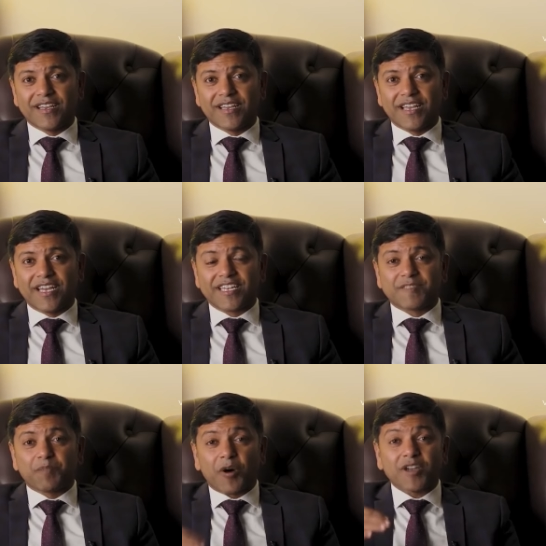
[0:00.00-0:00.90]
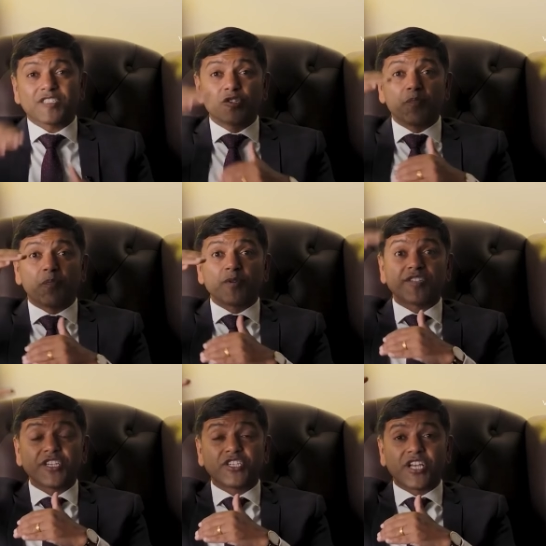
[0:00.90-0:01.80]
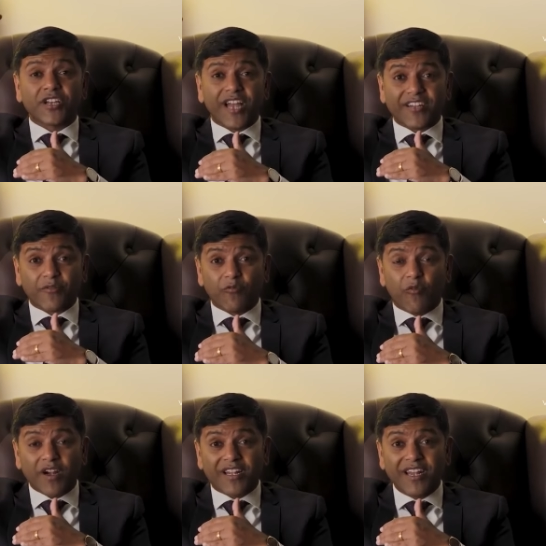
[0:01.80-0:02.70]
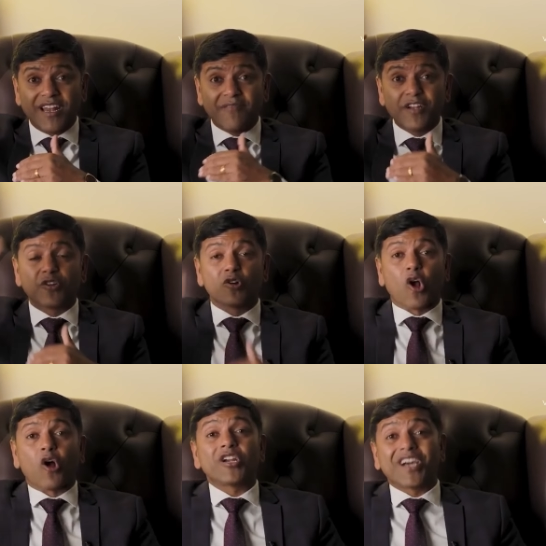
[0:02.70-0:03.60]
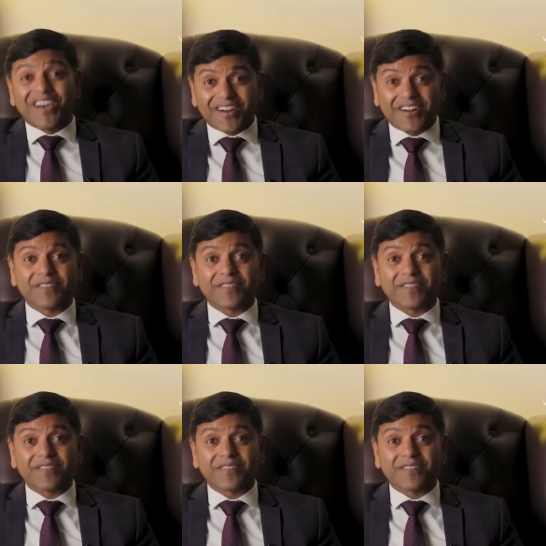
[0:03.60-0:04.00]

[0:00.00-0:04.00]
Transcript: It is poised to position at what level to conquer.